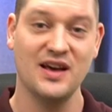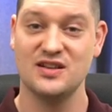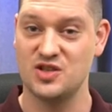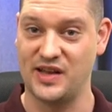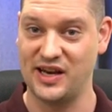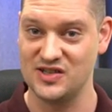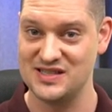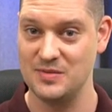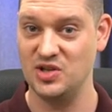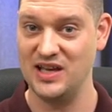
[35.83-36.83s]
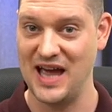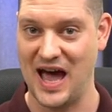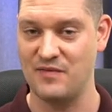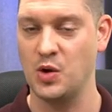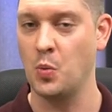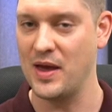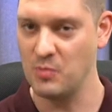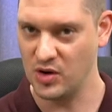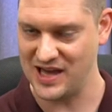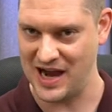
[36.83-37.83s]
so that I could simulate having way
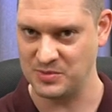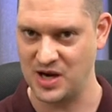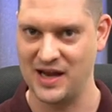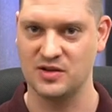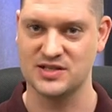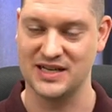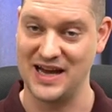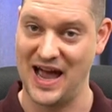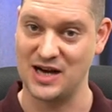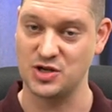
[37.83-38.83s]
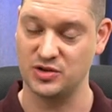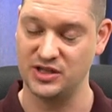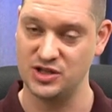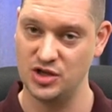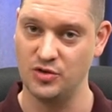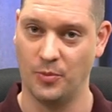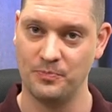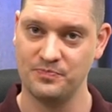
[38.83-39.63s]
more camera angles than I actually do.